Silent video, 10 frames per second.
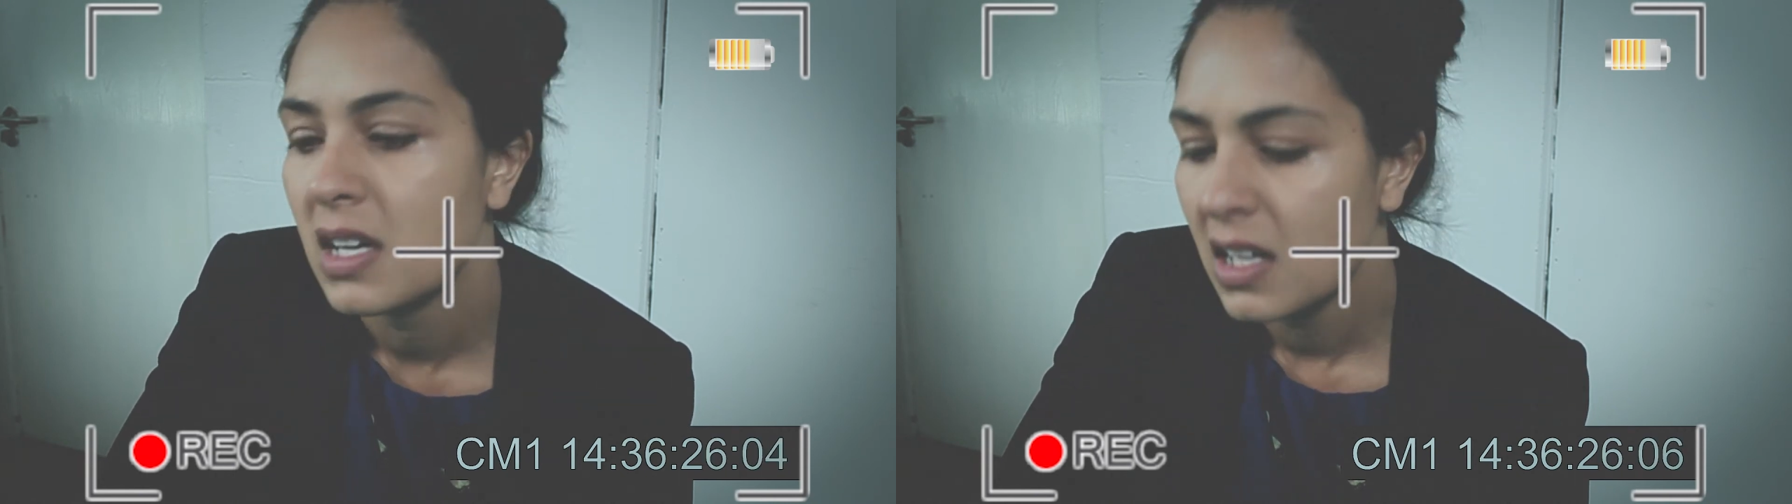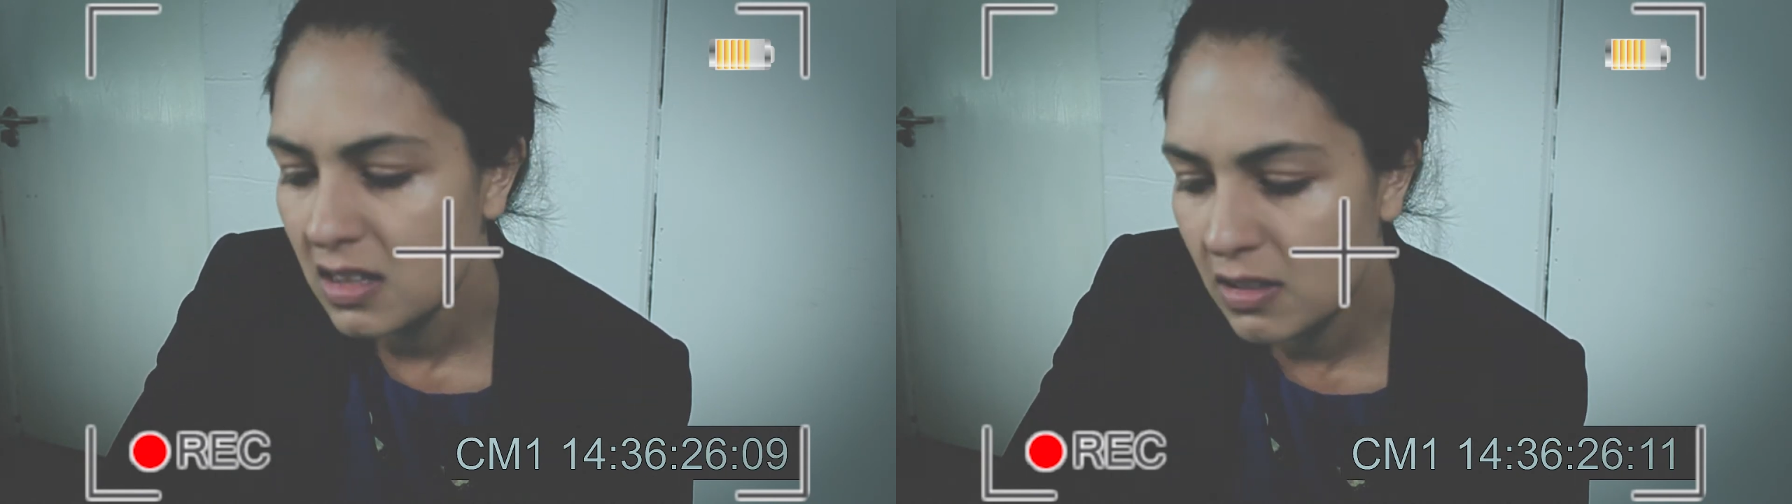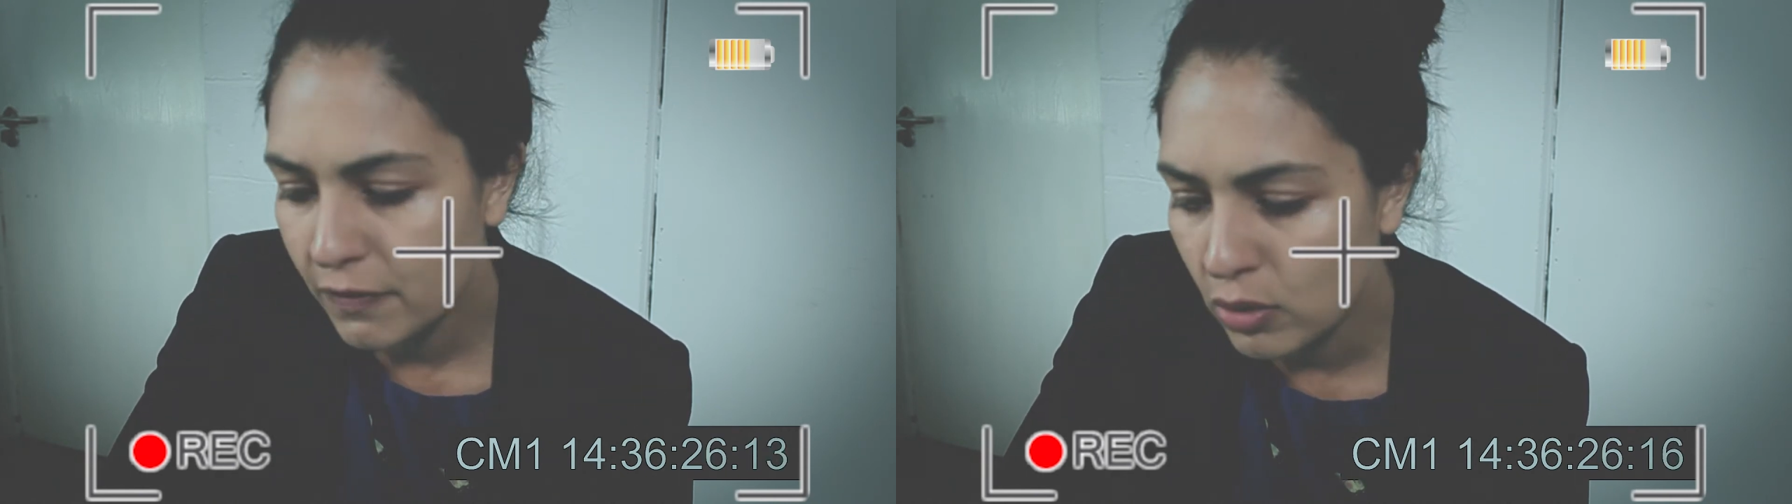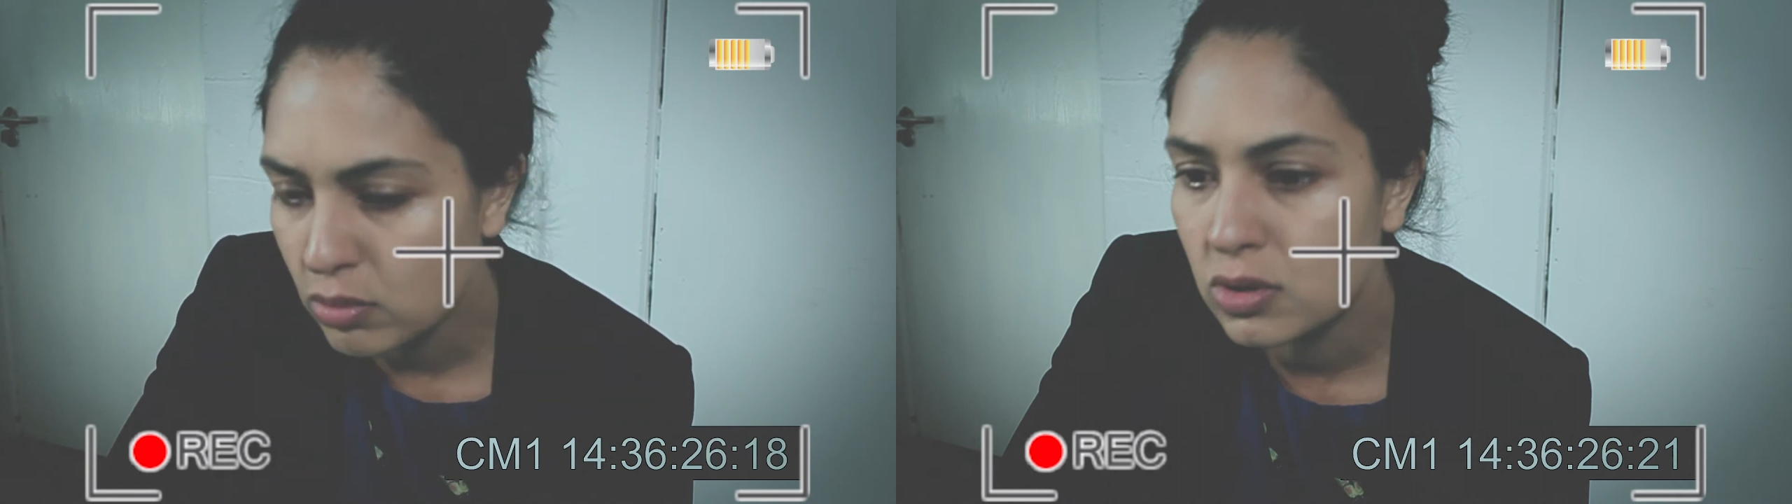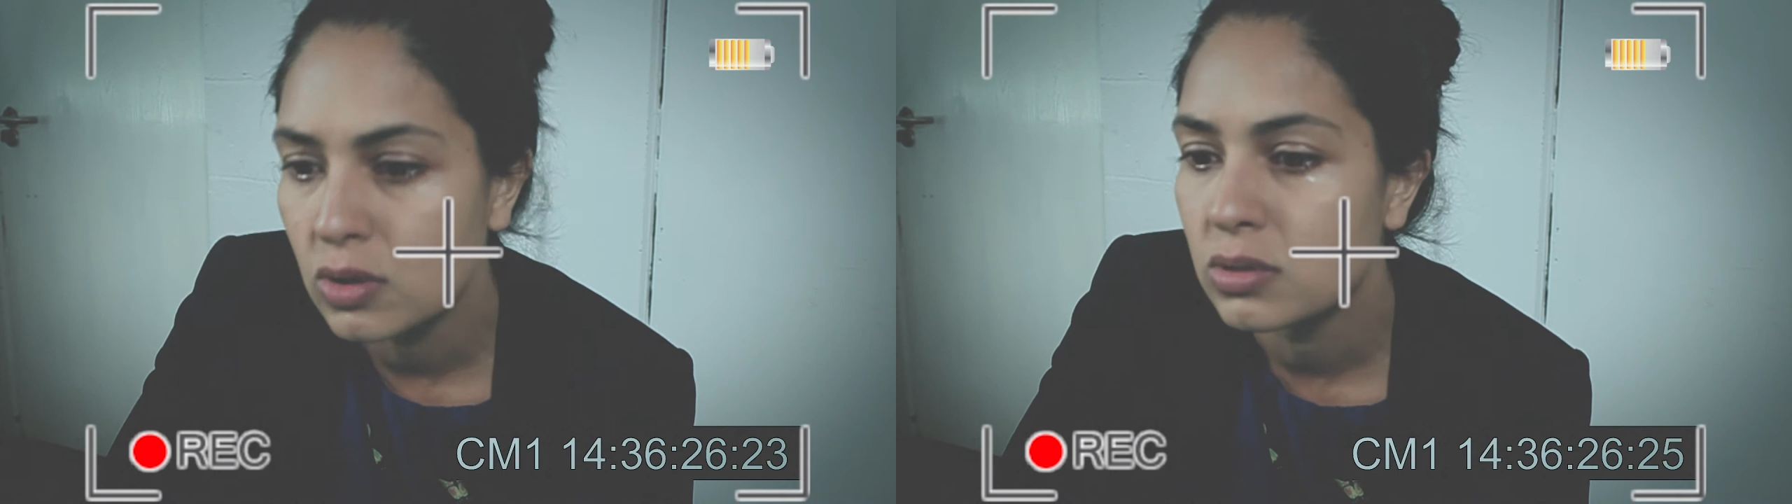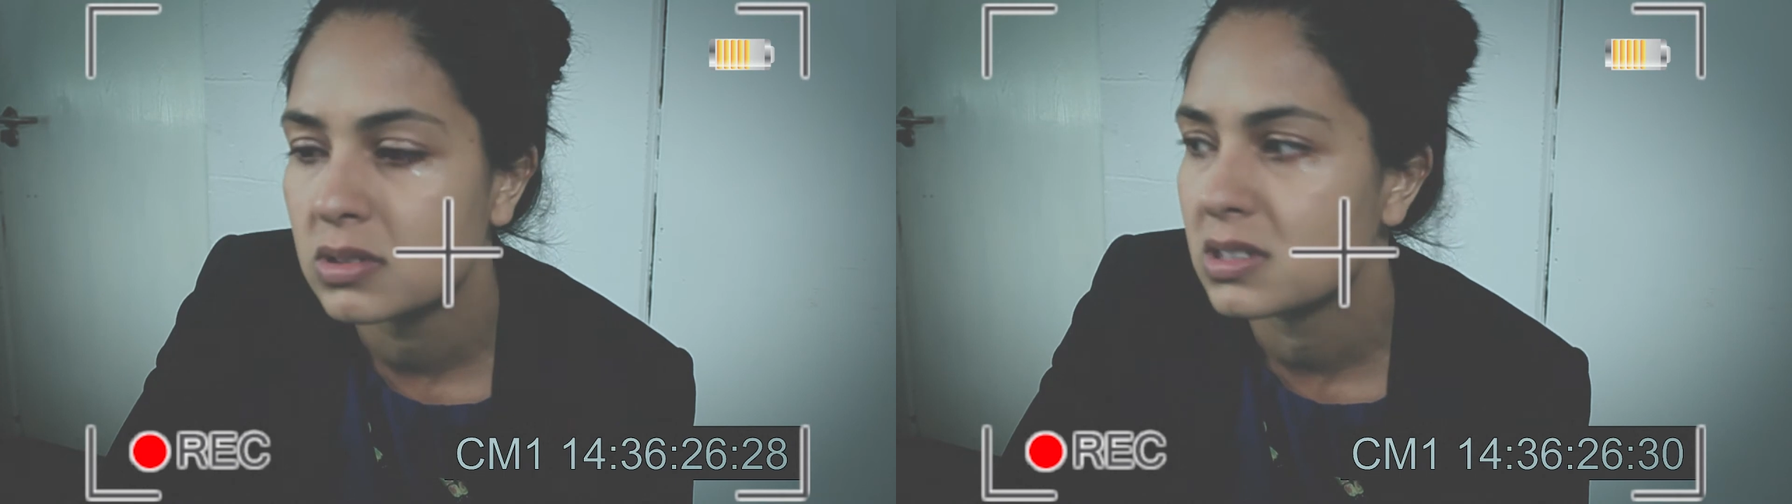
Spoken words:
the photos